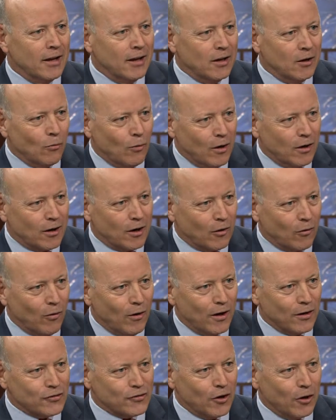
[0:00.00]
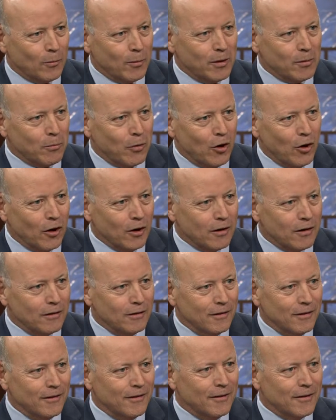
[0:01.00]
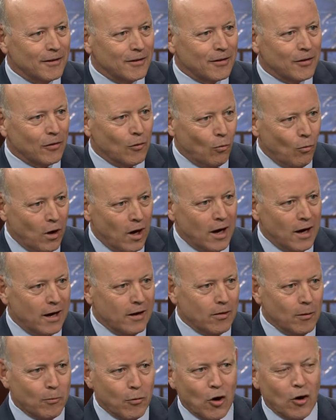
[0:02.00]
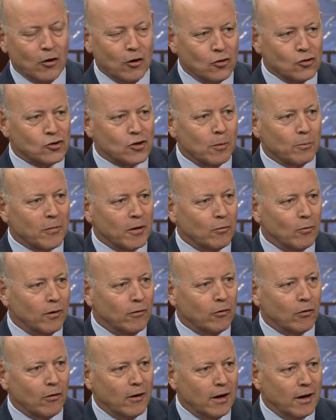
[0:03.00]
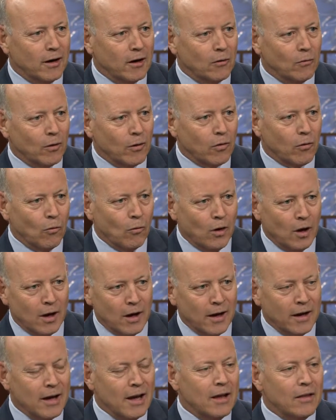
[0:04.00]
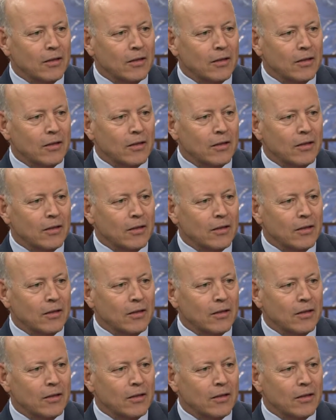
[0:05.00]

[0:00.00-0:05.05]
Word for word: You walk across the urban park, to the Y, the partnership that we've created with the Y.